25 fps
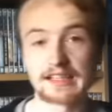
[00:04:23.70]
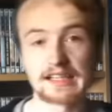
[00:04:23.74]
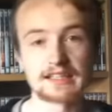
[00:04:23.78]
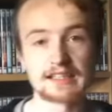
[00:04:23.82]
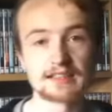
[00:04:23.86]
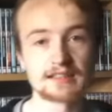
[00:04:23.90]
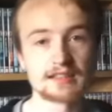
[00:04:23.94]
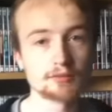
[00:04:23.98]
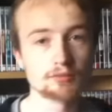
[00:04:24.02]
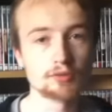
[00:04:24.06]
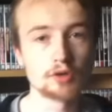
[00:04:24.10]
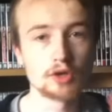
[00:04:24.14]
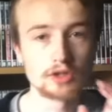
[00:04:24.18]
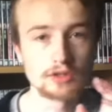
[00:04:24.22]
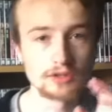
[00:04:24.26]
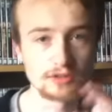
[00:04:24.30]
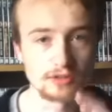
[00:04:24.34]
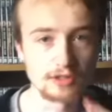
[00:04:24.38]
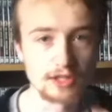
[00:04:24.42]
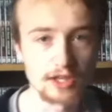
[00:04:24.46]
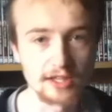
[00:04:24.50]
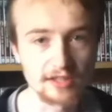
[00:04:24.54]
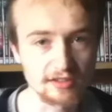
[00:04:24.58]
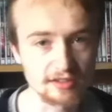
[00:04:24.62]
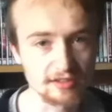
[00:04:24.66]
said, they weren't
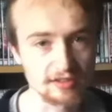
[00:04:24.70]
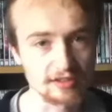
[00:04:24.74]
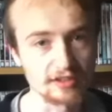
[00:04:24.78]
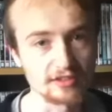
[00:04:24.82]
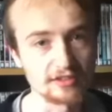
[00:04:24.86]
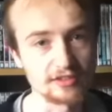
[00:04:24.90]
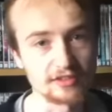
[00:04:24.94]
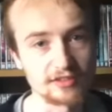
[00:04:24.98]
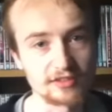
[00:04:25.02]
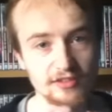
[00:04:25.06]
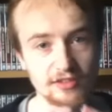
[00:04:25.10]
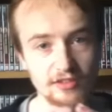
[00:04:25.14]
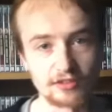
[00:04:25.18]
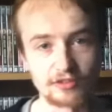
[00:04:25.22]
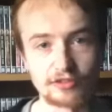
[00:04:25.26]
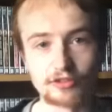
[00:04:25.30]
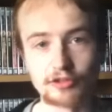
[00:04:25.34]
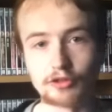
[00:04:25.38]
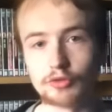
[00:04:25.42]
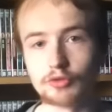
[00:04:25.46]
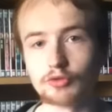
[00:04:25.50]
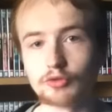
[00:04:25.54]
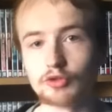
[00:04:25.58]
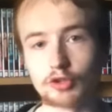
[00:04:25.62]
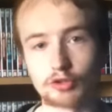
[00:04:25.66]
licensed to
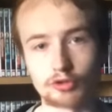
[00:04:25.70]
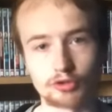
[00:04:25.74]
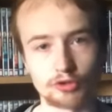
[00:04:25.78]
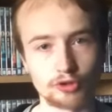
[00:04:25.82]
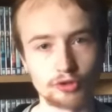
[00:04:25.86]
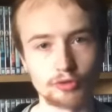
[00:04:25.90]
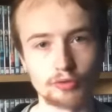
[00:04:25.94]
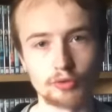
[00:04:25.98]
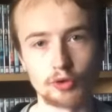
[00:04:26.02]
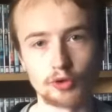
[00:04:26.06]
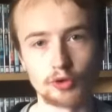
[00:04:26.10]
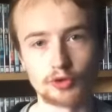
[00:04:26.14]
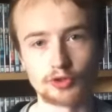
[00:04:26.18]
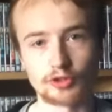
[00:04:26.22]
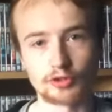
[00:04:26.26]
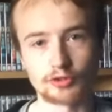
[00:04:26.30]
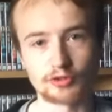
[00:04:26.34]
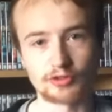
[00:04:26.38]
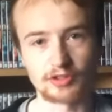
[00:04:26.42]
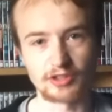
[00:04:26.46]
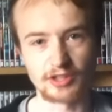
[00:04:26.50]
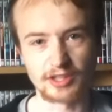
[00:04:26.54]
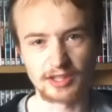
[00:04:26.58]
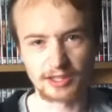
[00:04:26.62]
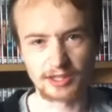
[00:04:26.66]
do Doctor Who audio,
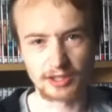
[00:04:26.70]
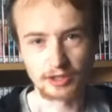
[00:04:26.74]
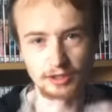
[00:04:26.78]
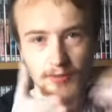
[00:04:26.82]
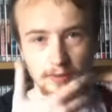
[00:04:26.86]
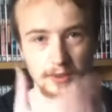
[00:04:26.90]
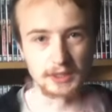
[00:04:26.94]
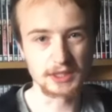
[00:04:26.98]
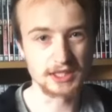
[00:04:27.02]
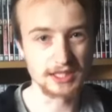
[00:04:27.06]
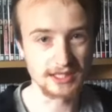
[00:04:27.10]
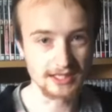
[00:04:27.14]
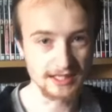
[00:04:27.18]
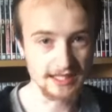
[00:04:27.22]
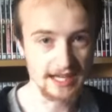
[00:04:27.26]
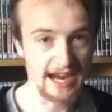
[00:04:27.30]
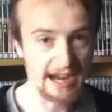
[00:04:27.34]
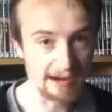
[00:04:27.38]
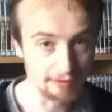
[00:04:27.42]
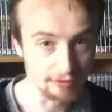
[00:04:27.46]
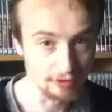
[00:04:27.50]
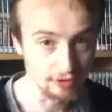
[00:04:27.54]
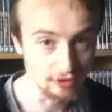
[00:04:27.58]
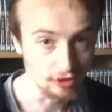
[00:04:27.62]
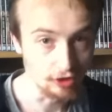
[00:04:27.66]
so they couldn't put the
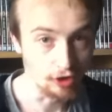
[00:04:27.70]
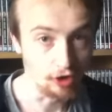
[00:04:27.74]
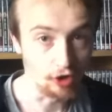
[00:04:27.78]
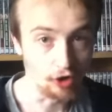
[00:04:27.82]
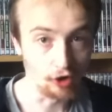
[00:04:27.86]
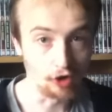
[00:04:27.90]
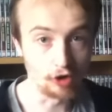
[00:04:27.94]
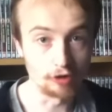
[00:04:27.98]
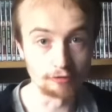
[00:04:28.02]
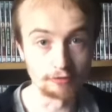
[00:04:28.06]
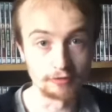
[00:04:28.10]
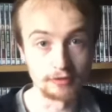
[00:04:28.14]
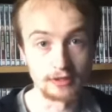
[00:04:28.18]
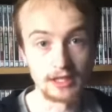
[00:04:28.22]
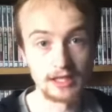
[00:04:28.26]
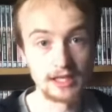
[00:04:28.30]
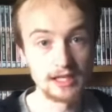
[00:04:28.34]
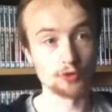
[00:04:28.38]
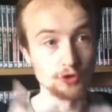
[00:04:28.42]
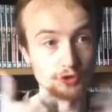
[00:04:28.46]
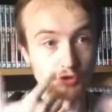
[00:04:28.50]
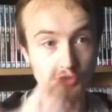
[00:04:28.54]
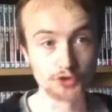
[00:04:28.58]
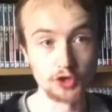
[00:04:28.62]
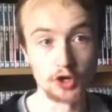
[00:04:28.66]
character of
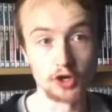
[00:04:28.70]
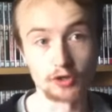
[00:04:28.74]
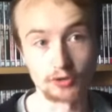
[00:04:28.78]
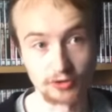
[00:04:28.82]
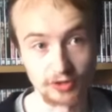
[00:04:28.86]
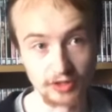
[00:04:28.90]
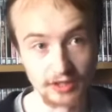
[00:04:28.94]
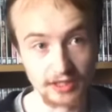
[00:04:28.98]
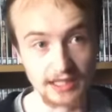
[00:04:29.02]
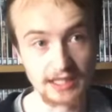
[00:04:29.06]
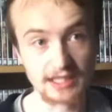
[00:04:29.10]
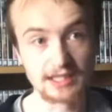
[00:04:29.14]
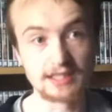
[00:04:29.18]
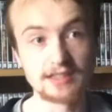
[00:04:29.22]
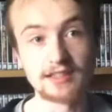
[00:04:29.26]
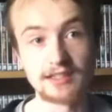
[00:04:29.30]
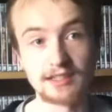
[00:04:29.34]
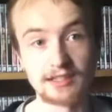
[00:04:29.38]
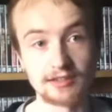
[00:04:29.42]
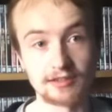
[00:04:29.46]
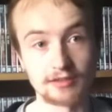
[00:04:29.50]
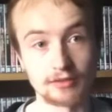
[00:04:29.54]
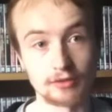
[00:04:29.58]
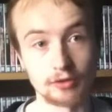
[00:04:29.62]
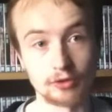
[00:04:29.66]
the Doctor in
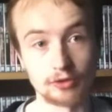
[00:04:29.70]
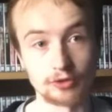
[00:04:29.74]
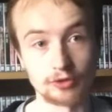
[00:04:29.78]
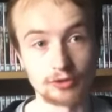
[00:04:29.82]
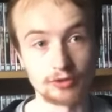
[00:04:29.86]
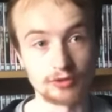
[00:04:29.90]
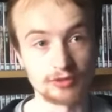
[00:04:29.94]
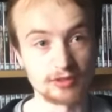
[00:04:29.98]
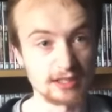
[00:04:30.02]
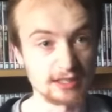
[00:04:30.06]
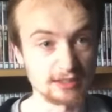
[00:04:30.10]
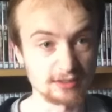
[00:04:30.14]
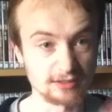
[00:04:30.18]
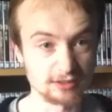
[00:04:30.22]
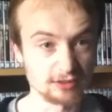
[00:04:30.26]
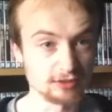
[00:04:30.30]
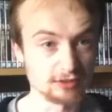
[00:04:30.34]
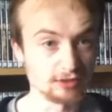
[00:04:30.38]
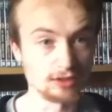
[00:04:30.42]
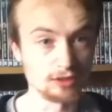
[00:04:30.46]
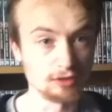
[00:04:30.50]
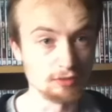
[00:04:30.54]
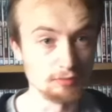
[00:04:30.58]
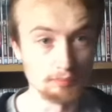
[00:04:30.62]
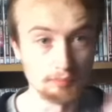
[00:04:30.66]
these audios. As
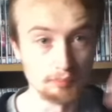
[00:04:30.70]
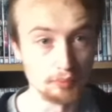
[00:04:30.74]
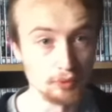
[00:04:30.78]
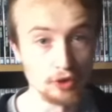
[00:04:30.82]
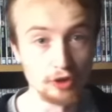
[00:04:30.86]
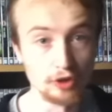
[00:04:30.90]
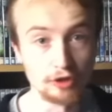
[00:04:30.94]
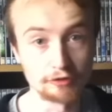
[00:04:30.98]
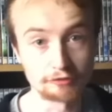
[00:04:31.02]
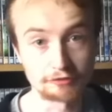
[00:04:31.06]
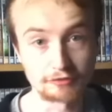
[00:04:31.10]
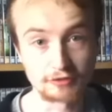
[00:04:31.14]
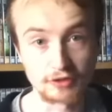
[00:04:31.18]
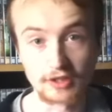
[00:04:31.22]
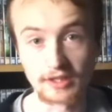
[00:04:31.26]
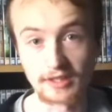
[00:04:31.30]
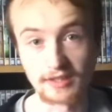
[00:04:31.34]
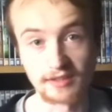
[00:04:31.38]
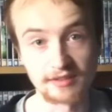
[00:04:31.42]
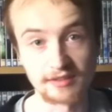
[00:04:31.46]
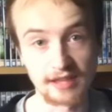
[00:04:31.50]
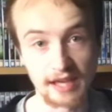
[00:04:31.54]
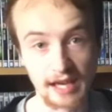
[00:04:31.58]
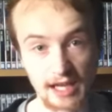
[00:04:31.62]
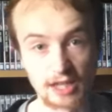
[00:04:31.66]
you know,
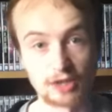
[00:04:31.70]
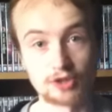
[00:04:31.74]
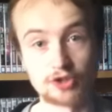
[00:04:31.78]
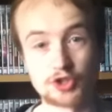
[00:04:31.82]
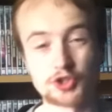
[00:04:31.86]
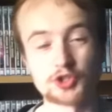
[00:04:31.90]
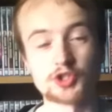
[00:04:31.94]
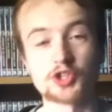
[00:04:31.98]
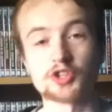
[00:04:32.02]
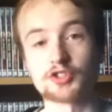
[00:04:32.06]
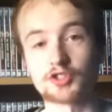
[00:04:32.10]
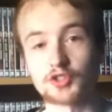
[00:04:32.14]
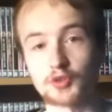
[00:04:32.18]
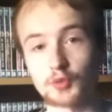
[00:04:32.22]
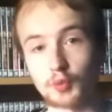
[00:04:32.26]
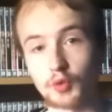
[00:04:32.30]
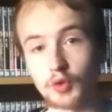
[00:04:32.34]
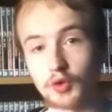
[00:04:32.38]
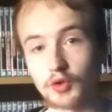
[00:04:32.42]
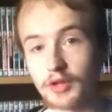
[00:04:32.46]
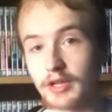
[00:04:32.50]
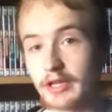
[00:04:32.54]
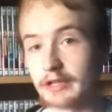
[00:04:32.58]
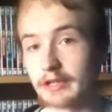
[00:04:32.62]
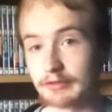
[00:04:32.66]
Birthright and Just
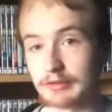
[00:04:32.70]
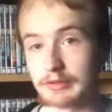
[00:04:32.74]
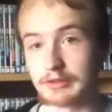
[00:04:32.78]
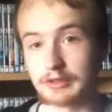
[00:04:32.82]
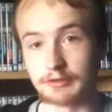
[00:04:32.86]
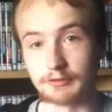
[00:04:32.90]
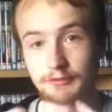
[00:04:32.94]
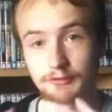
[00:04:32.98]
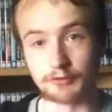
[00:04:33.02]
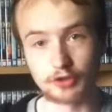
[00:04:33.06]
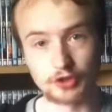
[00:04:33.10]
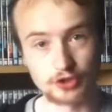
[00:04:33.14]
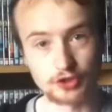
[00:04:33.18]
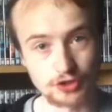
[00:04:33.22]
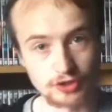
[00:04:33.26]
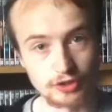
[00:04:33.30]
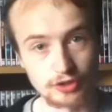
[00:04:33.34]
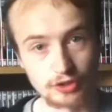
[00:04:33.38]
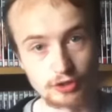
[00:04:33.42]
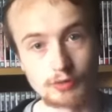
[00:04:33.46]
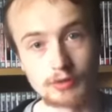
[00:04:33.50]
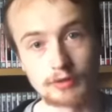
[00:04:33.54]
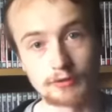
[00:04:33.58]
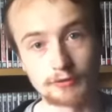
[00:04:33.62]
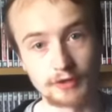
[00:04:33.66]
War, they're from the
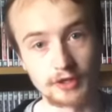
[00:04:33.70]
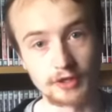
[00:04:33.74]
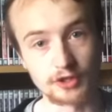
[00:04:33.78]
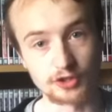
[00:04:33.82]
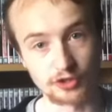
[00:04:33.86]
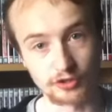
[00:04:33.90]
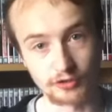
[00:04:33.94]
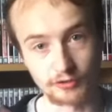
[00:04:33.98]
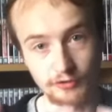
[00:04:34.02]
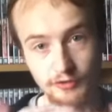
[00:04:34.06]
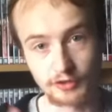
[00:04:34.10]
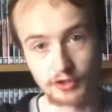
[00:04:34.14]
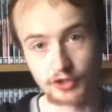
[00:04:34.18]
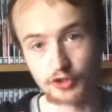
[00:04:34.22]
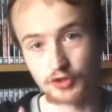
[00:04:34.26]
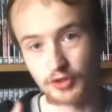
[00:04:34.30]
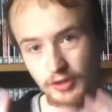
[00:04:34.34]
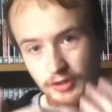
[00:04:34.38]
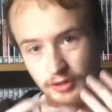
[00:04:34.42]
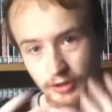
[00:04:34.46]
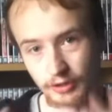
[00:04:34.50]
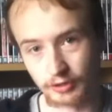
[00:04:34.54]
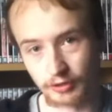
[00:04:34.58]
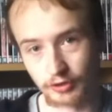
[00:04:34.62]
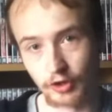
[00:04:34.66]
Virgin New Adventures
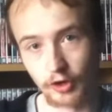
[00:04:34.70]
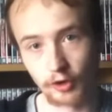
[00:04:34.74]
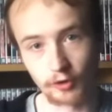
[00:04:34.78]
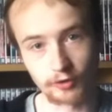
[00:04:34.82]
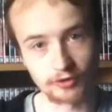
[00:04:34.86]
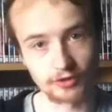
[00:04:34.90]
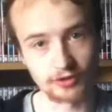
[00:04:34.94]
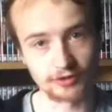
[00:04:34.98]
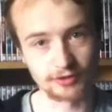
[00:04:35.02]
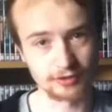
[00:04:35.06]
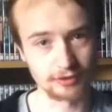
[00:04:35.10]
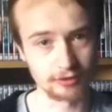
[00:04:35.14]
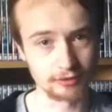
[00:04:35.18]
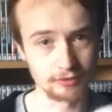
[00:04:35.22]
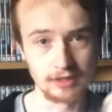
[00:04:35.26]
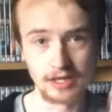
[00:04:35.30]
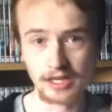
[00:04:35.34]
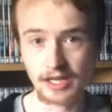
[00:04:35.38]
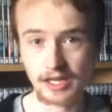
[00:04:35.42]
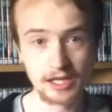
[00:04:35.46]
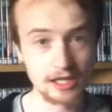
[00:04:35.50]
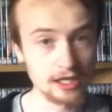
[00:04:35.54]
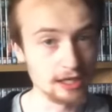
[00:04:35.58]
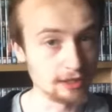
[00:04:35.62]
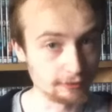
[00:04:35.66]
featuring the Doctor, so
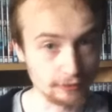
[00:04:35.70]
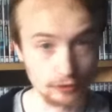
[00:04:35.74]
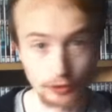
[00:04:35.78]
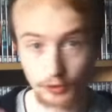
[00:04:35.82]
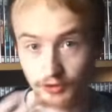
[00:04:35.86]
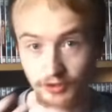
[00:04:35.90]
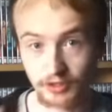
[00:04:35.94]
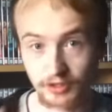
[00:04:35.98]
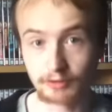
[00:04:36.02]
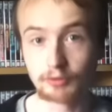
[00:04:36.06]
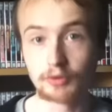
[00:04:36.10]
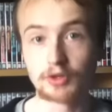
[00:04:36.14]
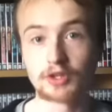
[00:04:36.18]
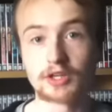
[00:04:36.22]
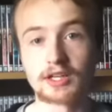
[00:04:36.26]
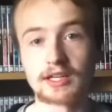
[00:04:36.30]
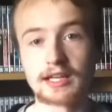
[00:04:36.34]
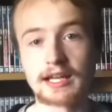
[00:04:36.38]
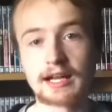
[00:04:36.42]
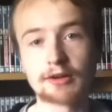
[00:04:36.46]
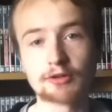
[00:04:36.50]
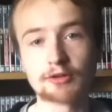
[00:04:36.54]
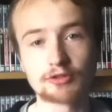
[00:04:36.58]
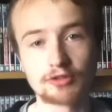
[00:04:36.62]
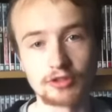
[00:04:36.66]
of course they weren't
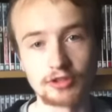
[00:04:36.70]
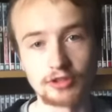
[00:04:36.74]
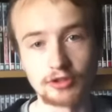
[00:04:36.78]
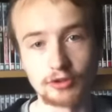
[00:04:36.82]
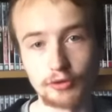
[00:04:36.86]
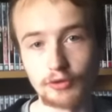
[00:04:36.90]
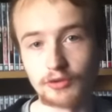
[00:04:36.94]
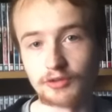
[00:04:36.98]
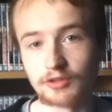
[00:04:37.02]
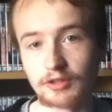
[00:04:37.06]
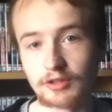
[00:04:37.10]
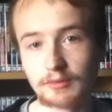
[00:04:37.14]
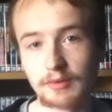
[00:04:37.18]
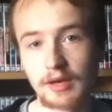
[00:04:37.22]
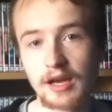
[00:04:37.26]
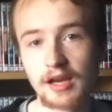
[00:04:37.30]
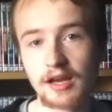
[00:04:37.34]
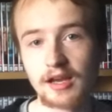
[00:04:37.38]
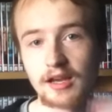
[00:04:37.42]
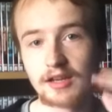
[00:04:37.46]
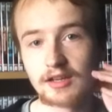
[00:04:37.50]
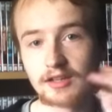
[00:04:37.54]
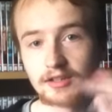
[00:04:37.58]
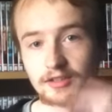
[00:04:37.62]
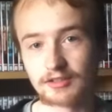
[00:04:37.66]
allowed to use him,